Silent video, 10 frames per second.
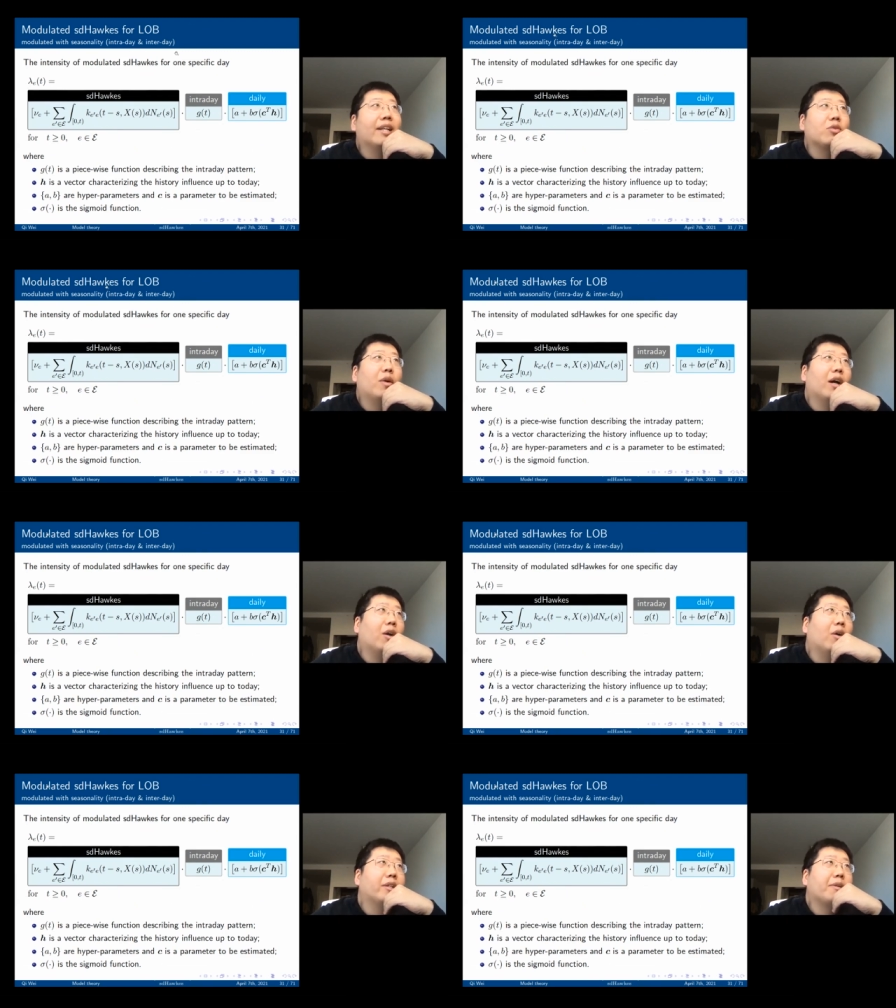That's why I
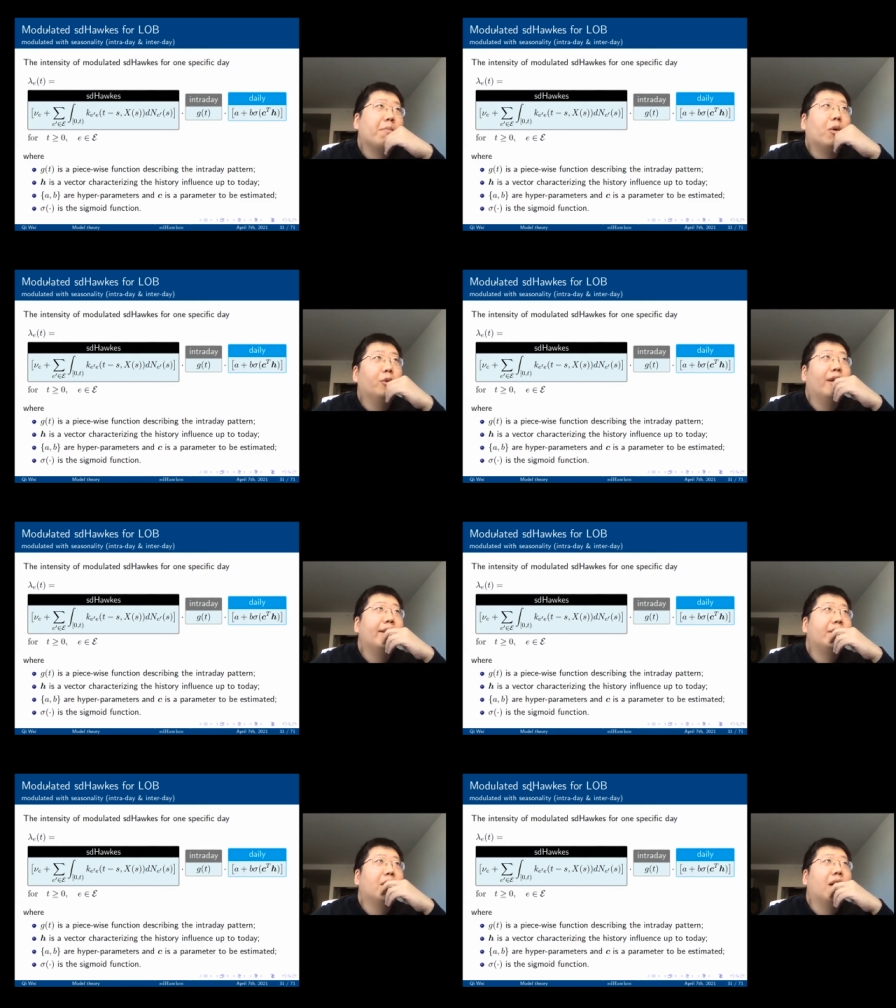call it a
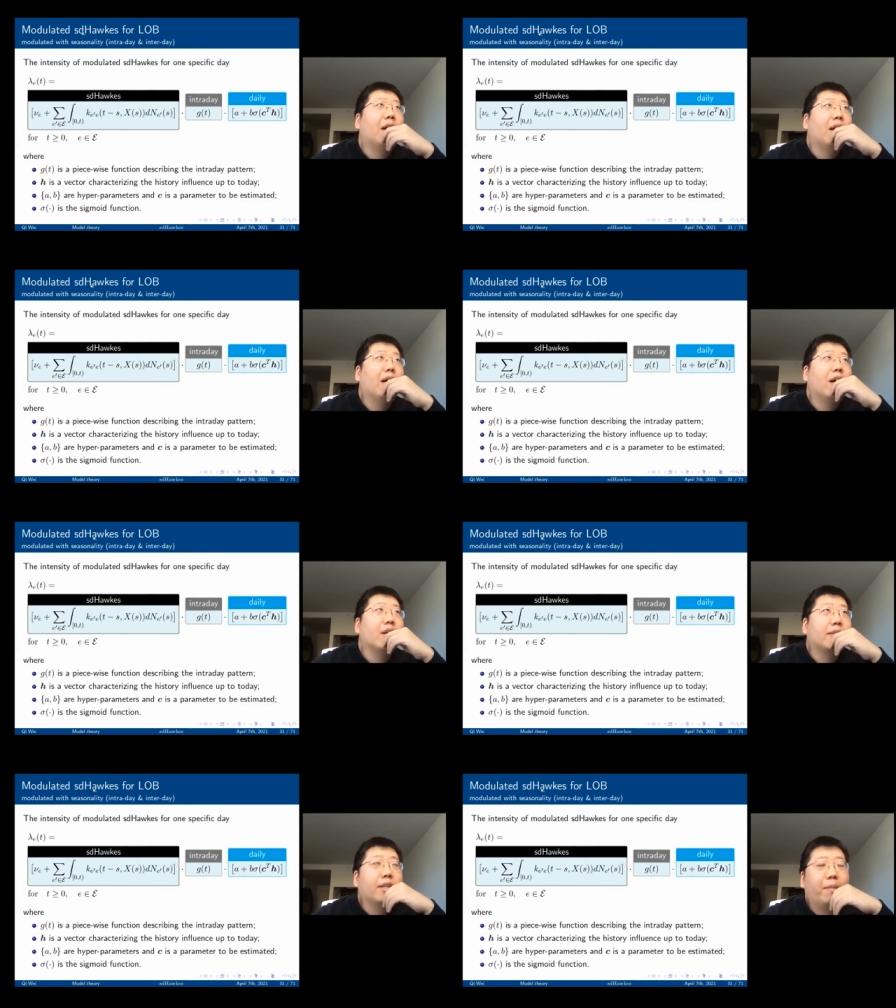modulated
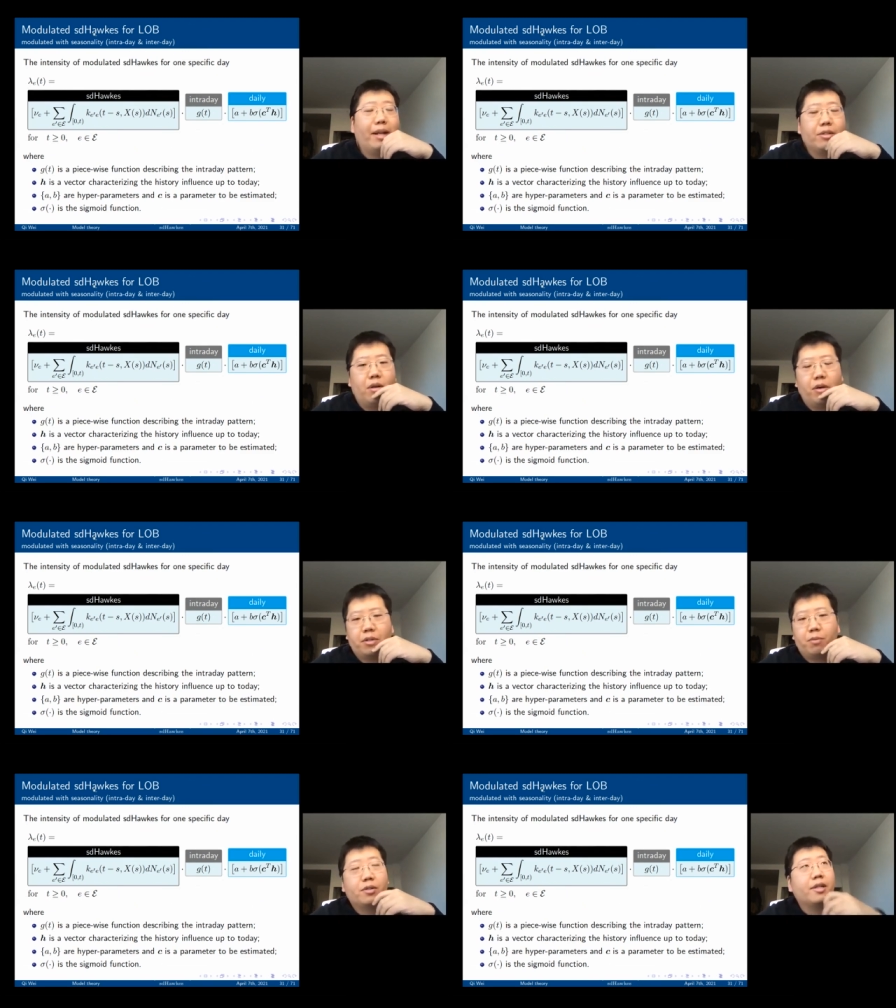state-dependent
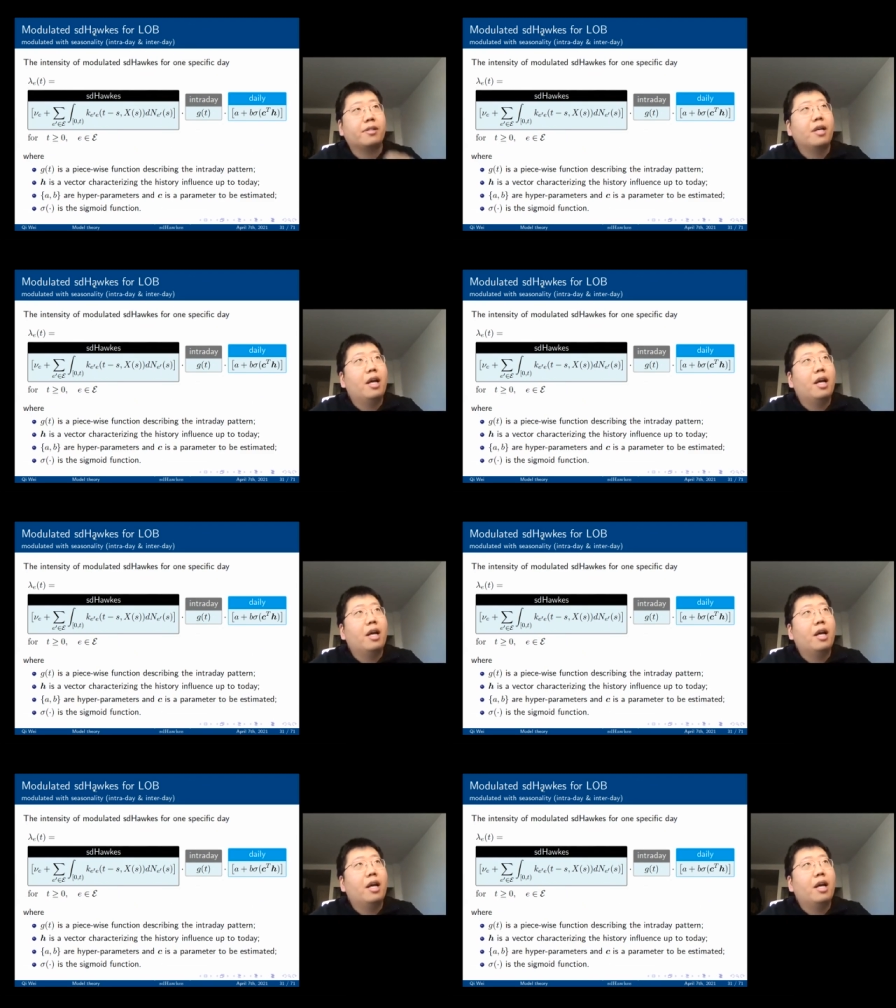Hawkes process.